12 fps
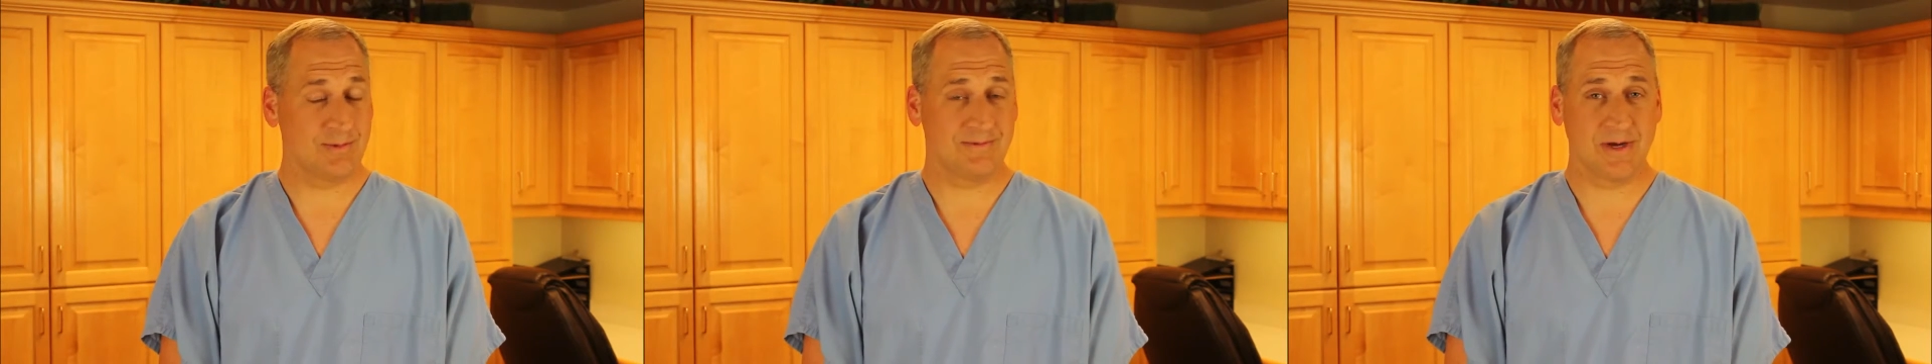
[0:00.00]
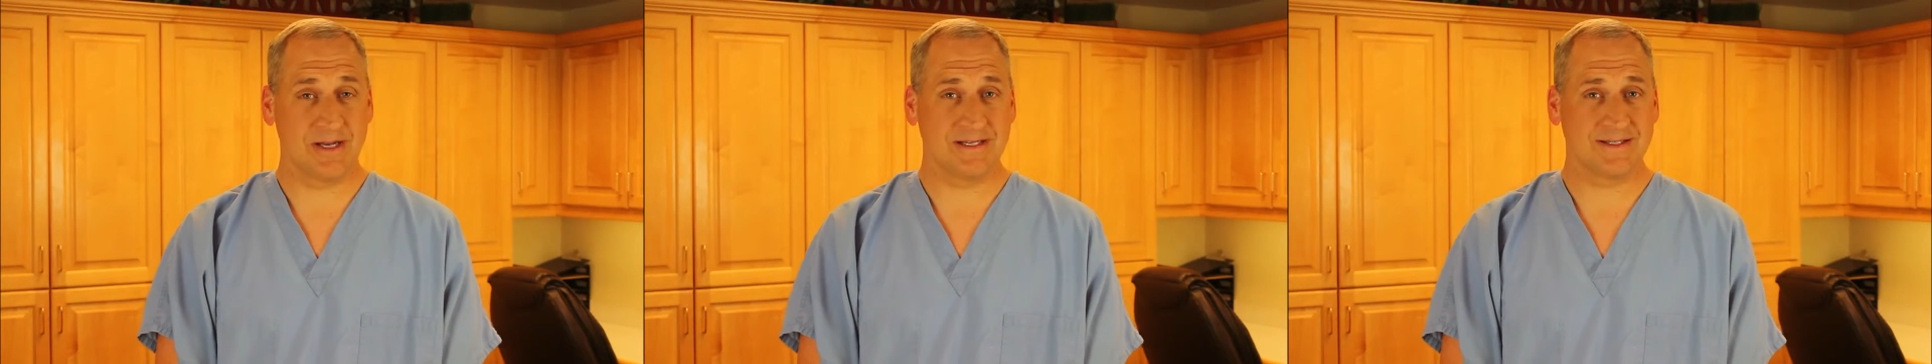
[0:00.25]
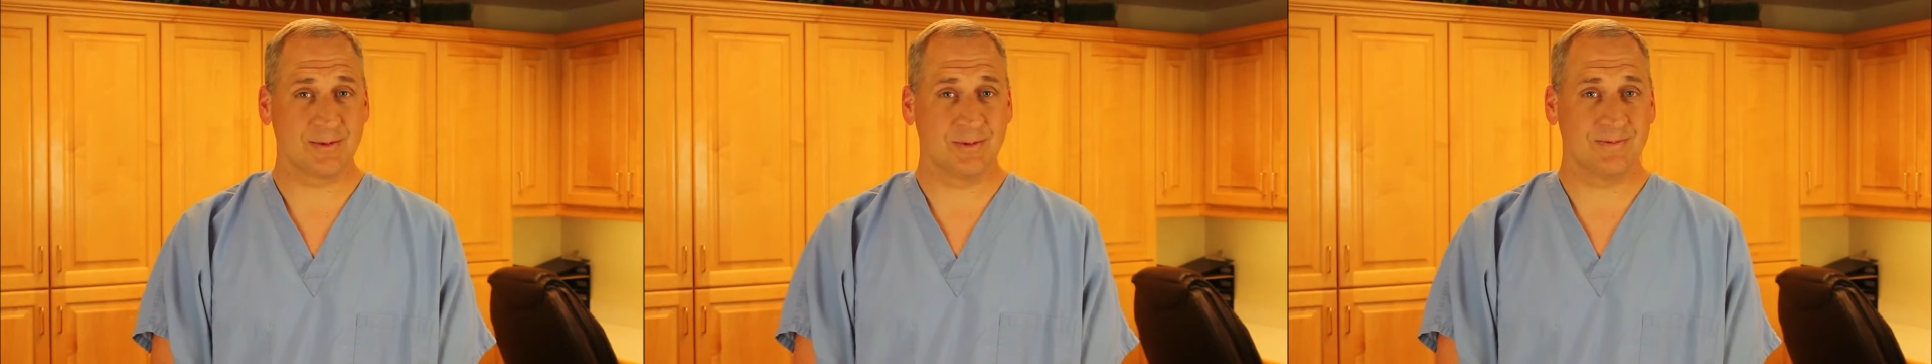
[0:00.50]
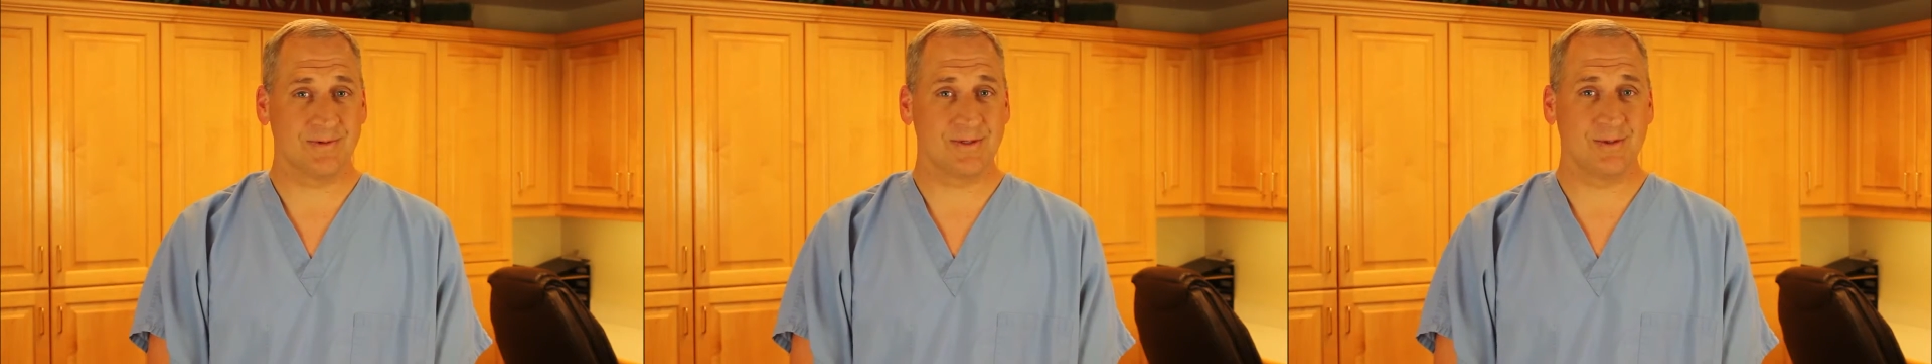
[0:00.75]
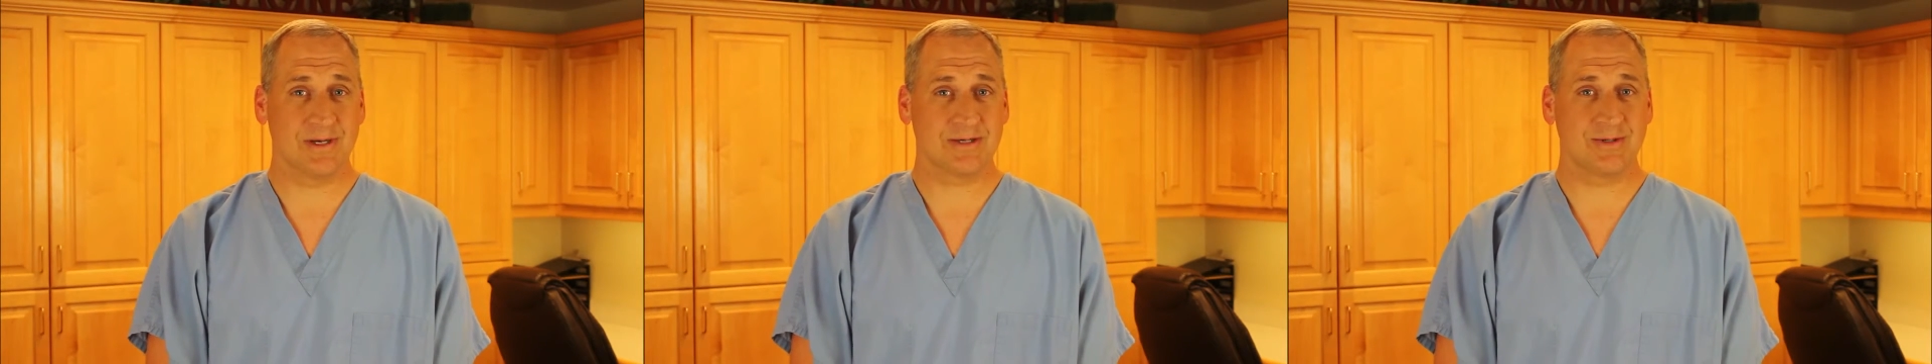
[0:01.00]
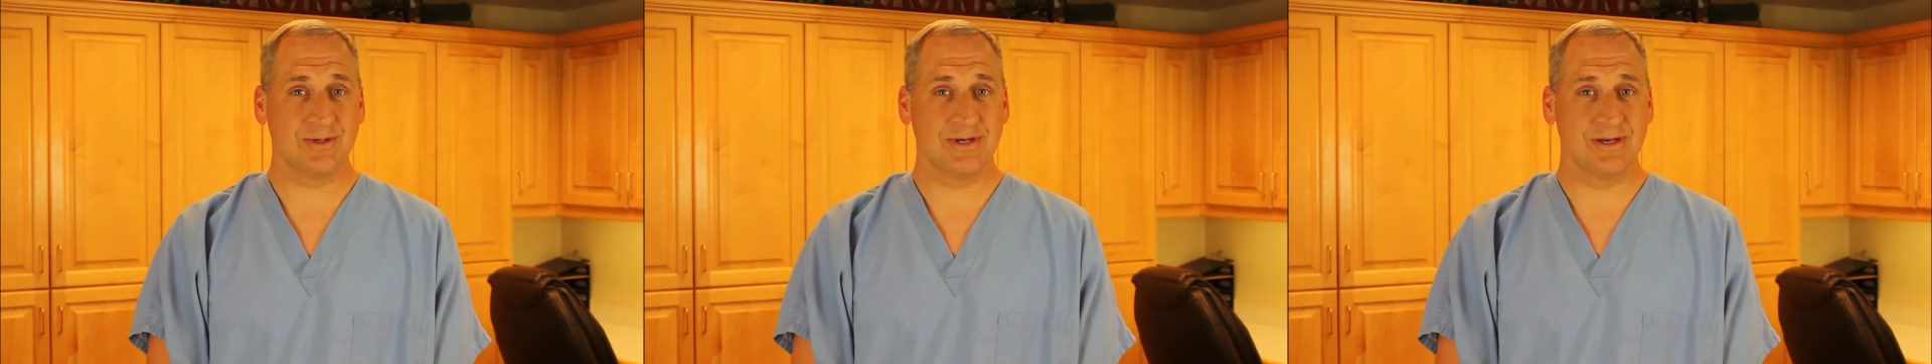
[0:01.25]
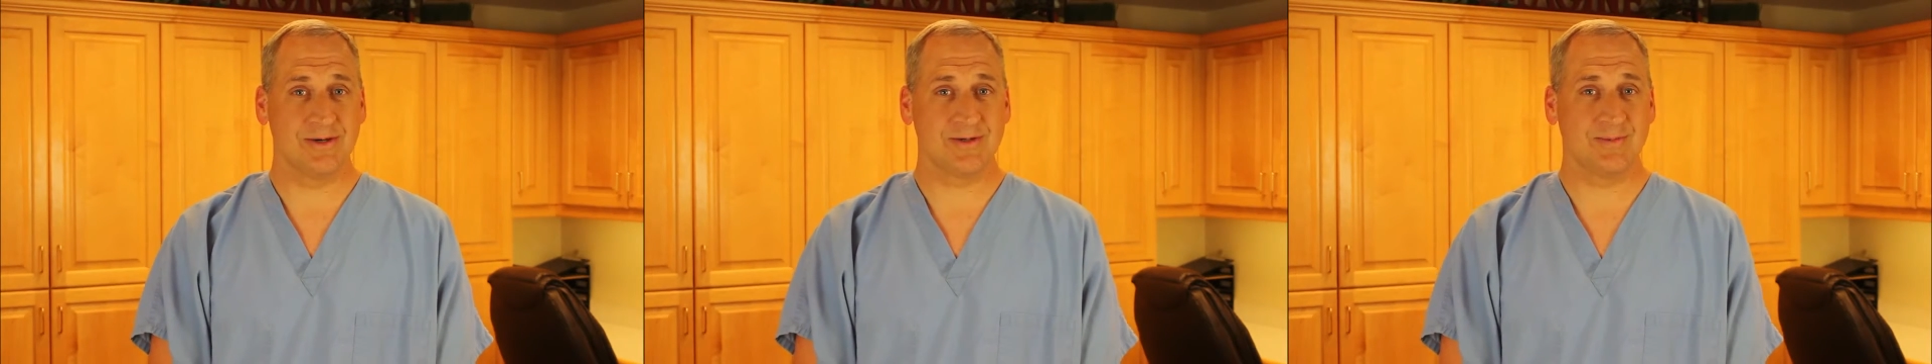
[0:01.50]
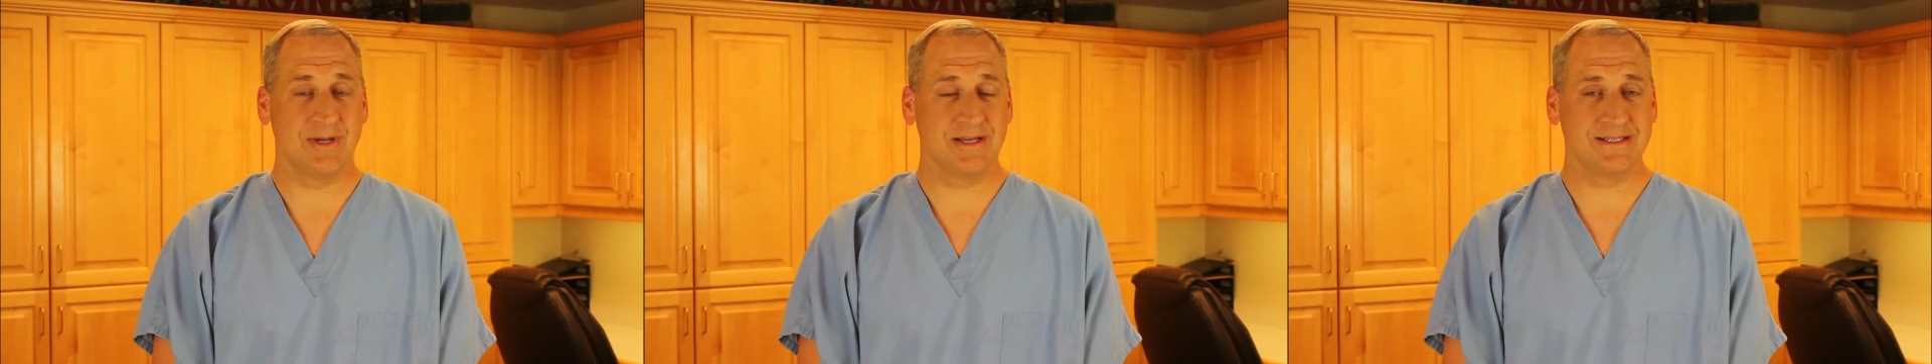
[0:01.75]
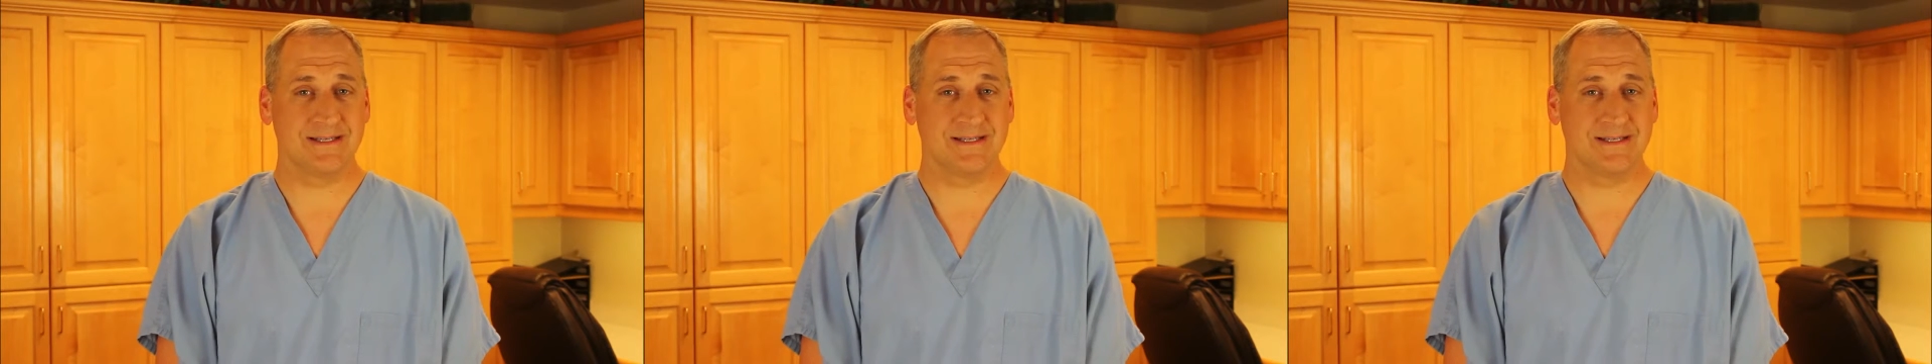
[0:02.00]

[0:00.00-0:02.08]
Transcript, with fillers: we've gone to school for two extra years beyond